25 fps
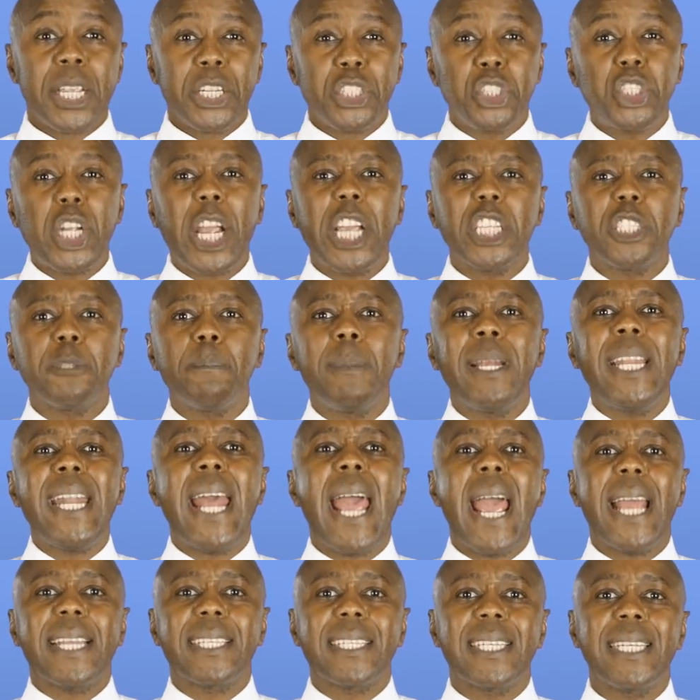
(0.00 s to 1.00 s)
Chase
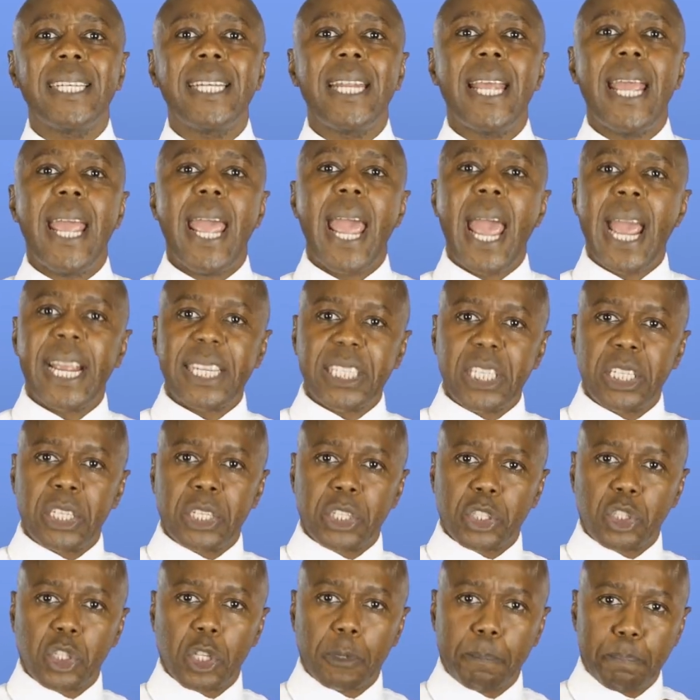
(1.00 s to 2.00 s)
Manhattan
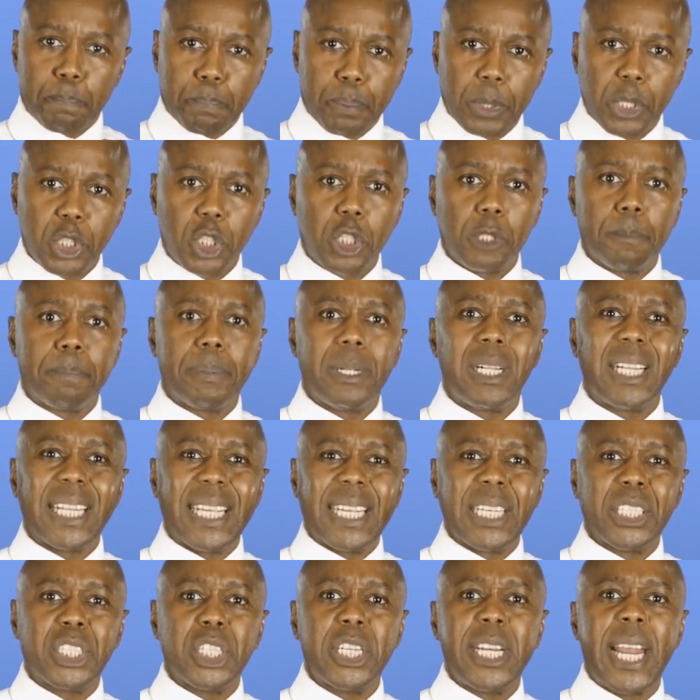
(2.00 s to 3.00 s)
acted as the principal
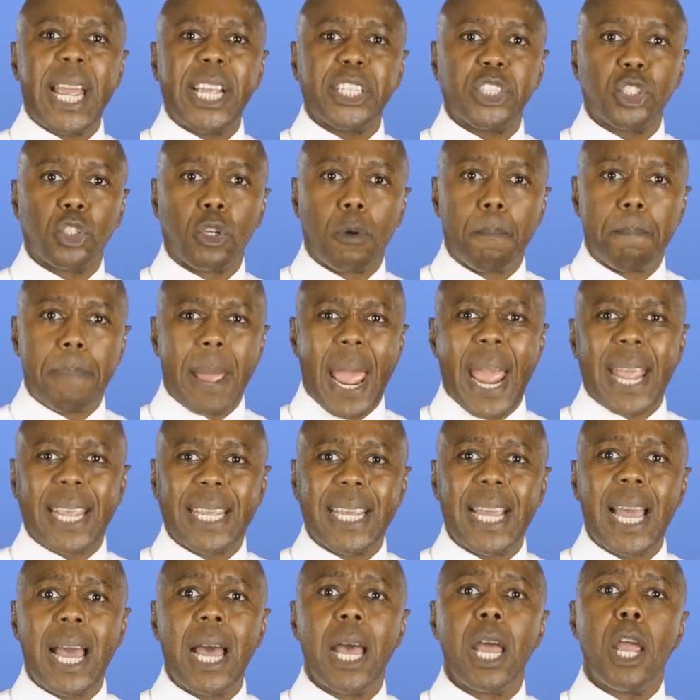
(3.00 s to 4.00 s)
international
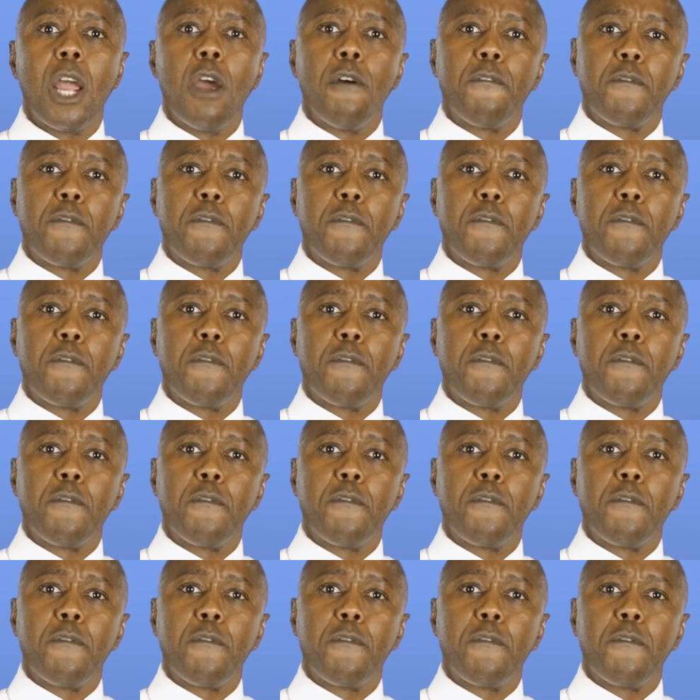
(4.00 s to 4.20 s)
banker